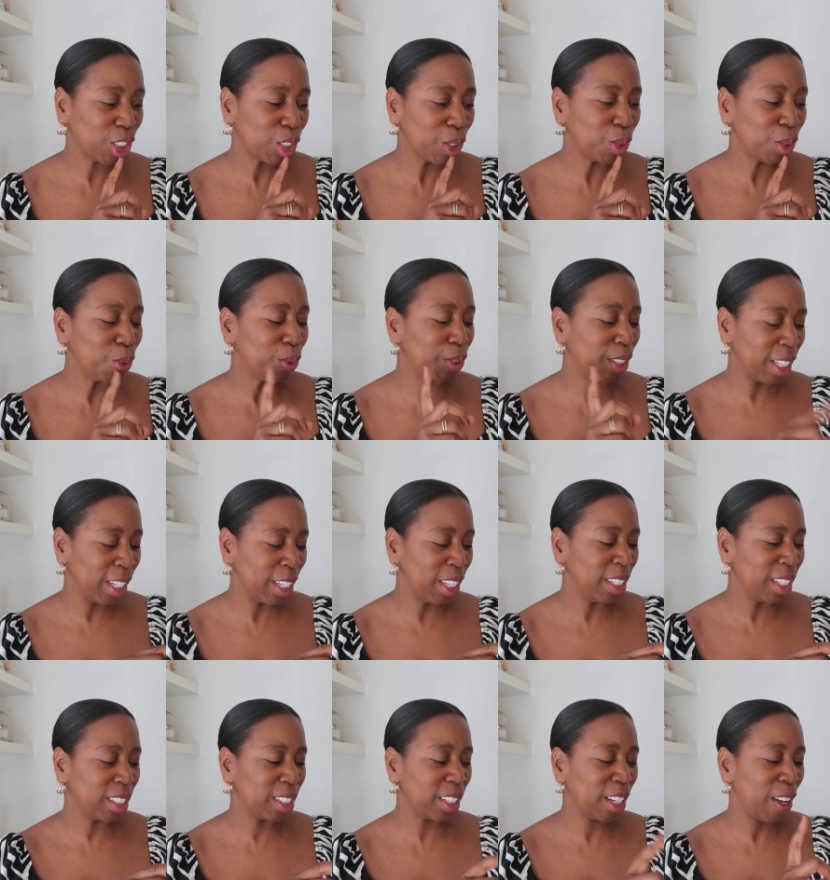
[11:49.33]
to show you
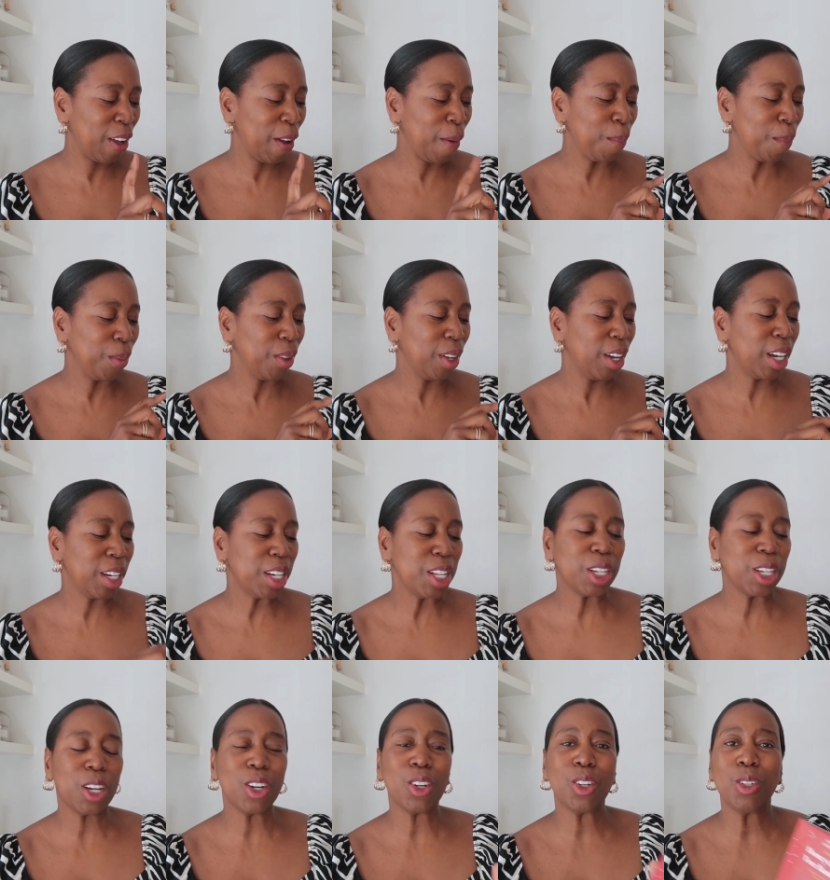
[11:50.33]
these um,
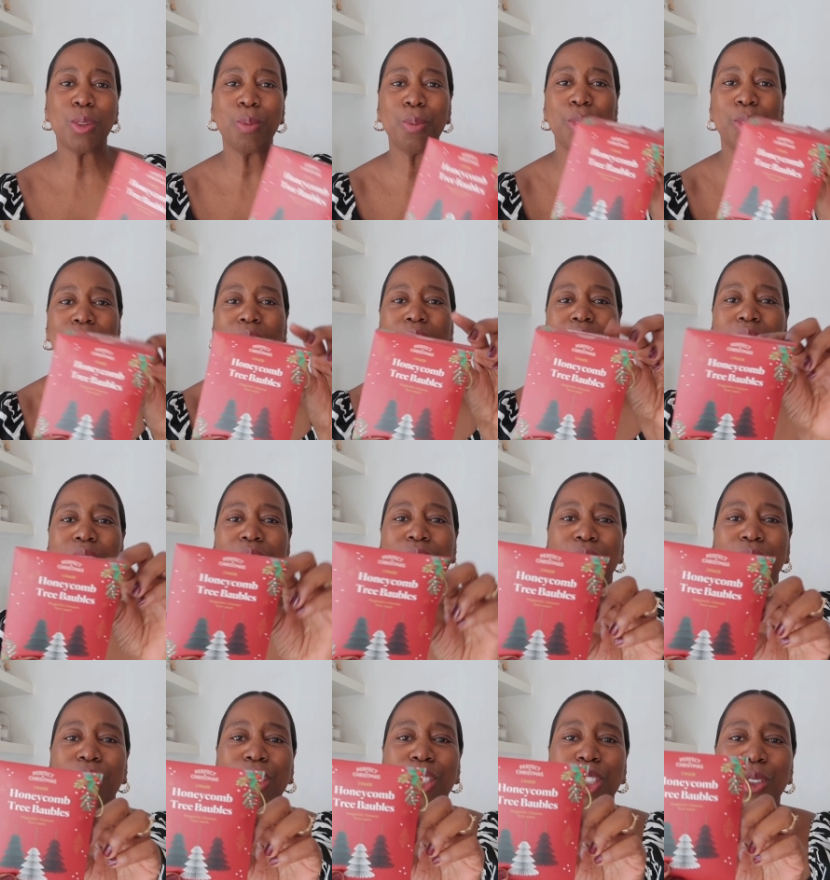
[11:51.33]
honeycomb
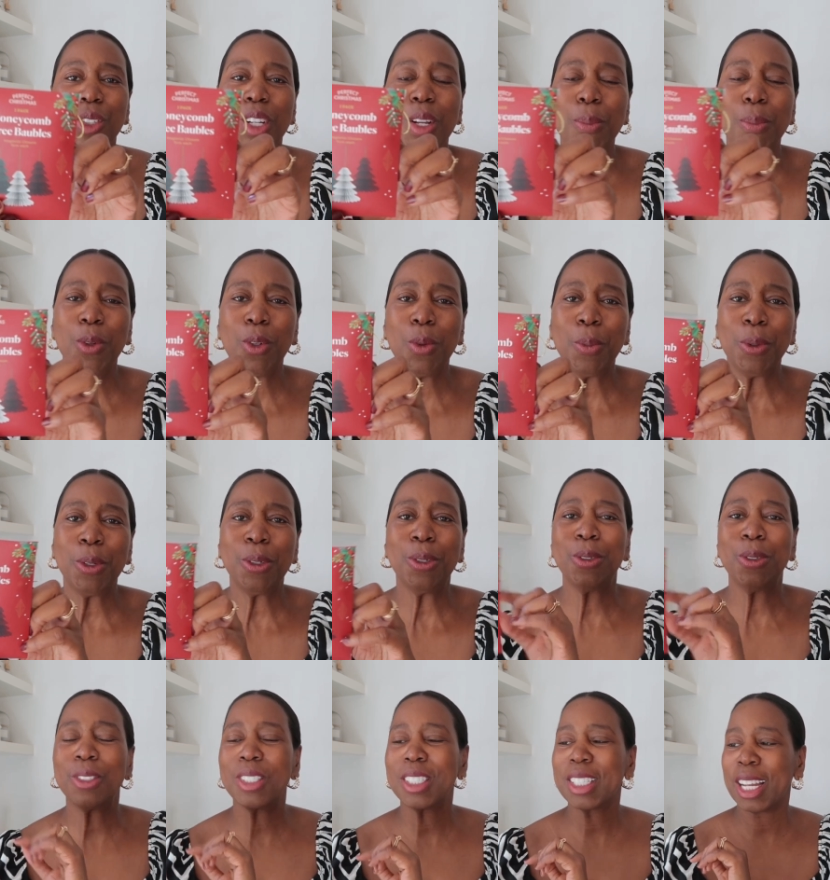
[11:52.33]
tree
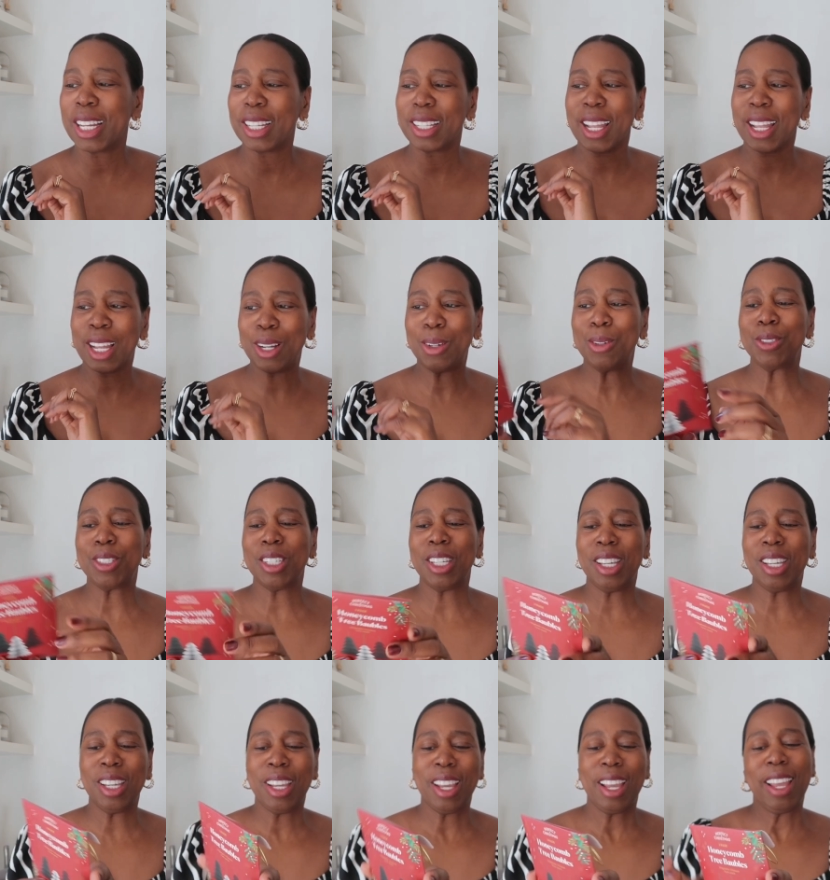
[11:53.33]
baubles that
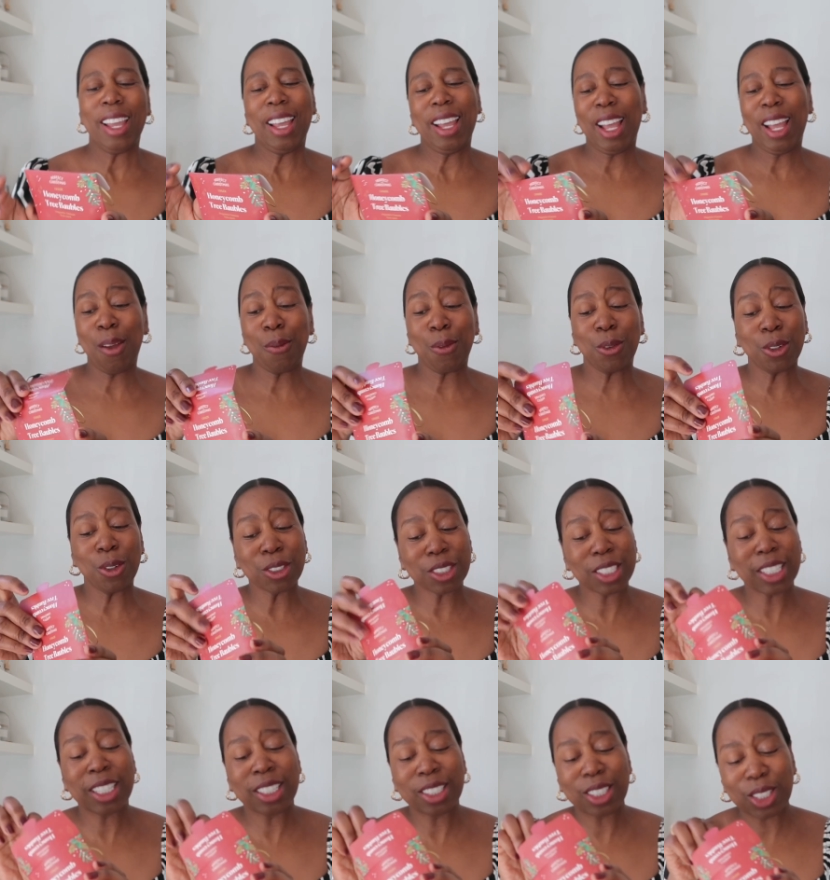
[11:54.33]
Aldi have
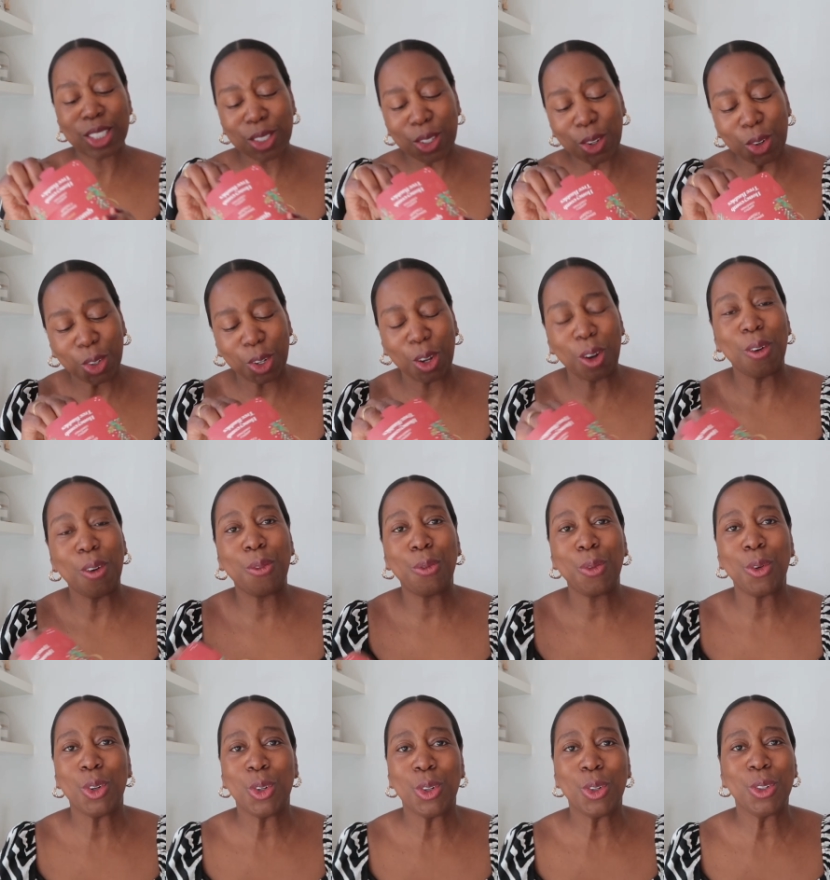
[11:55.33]
got in stock
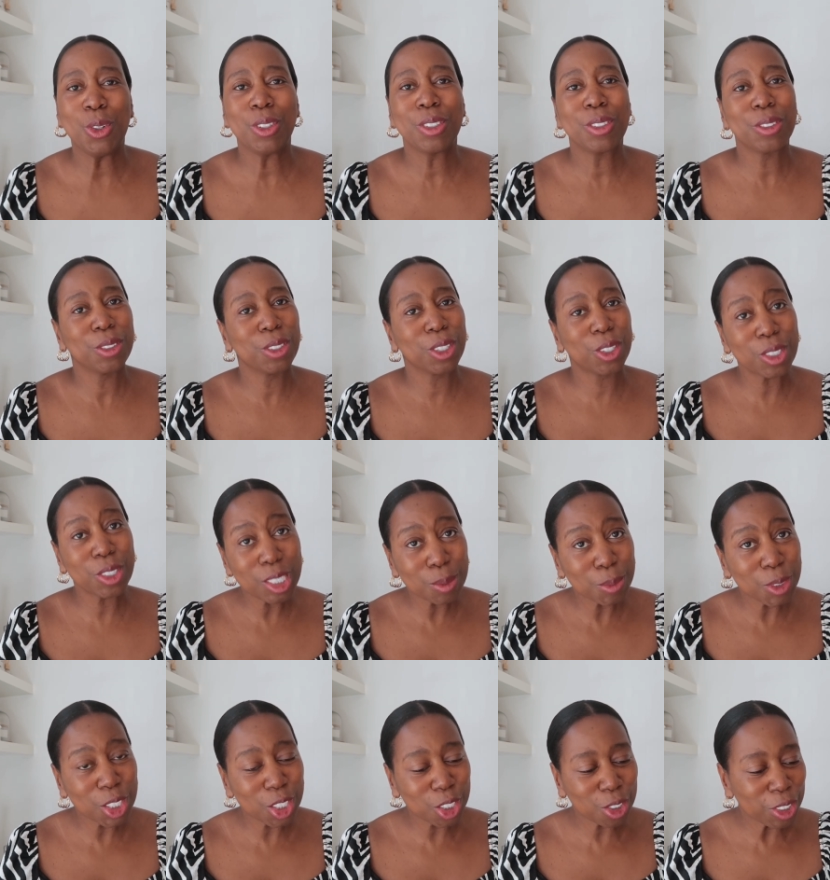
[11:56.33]
for the
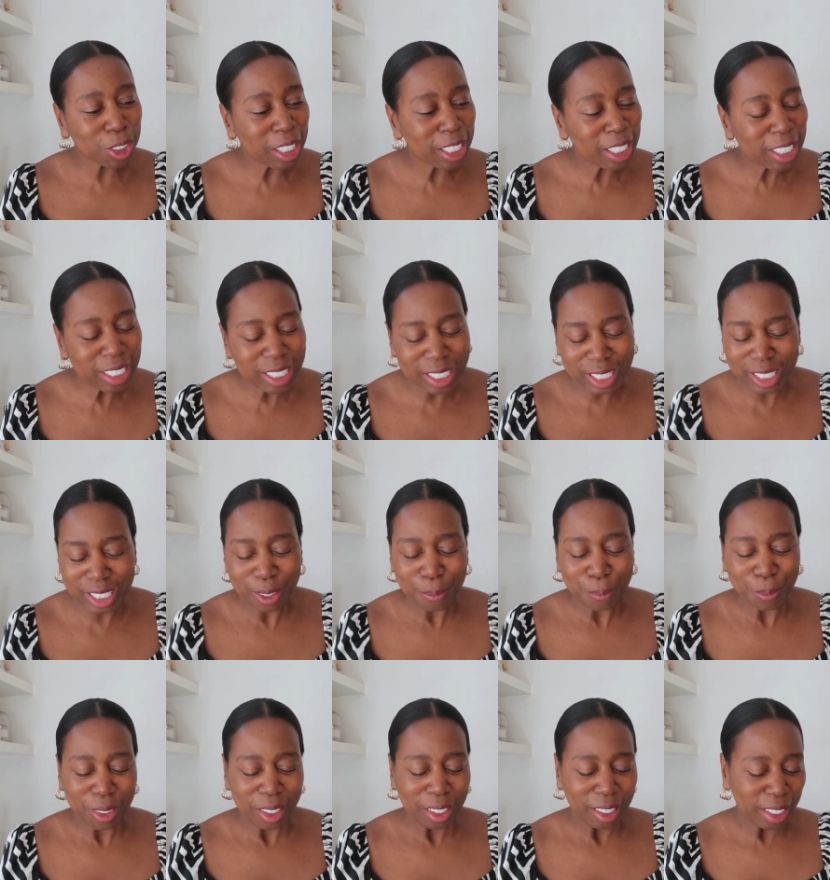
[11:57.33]
Christmas trees
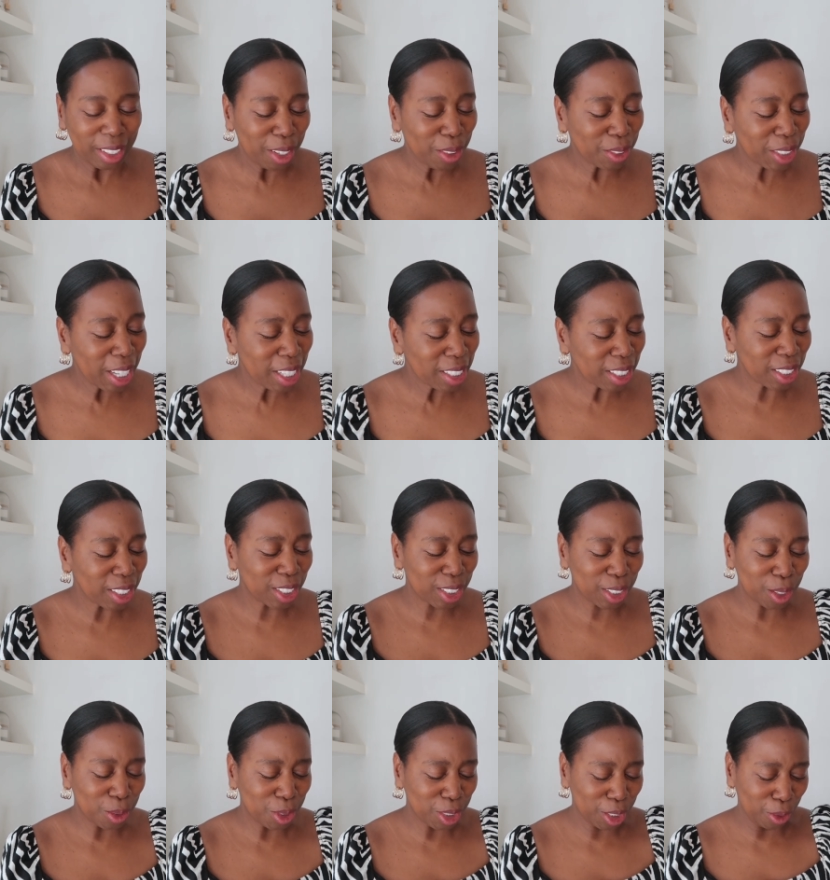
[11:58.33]
you know, these are
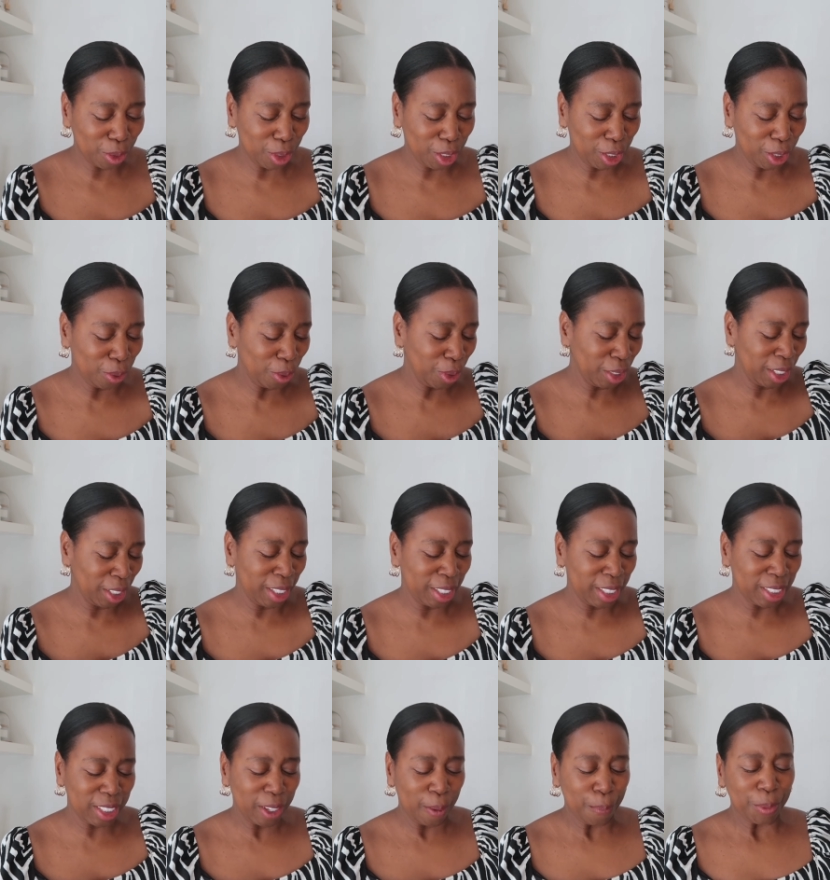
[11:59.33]
so, so cute,
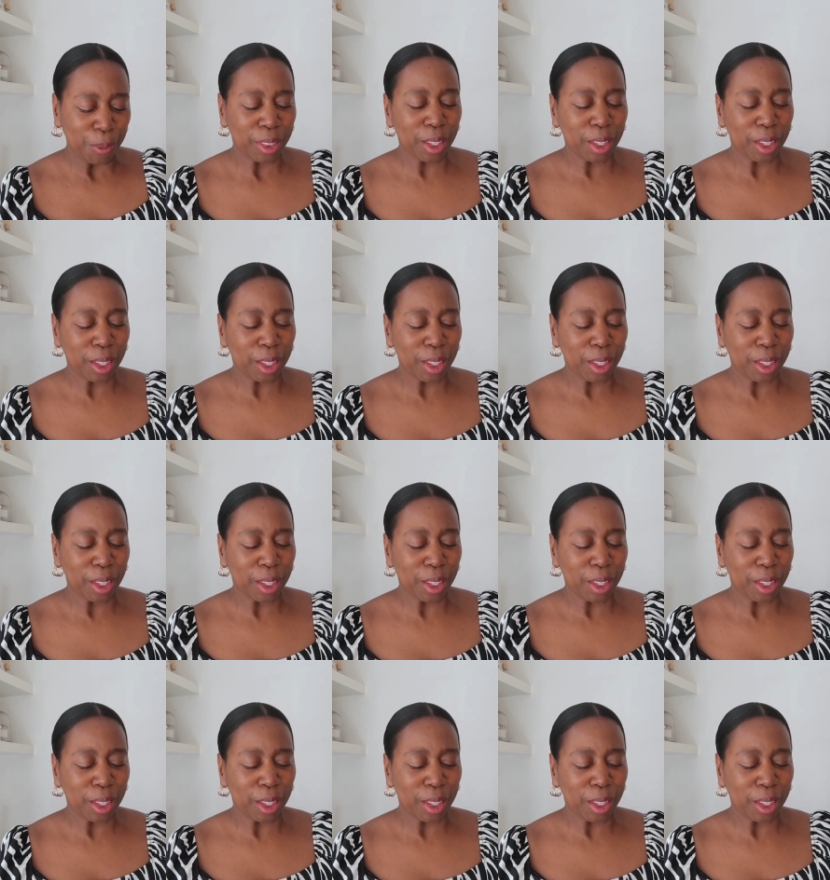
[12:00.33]
guys.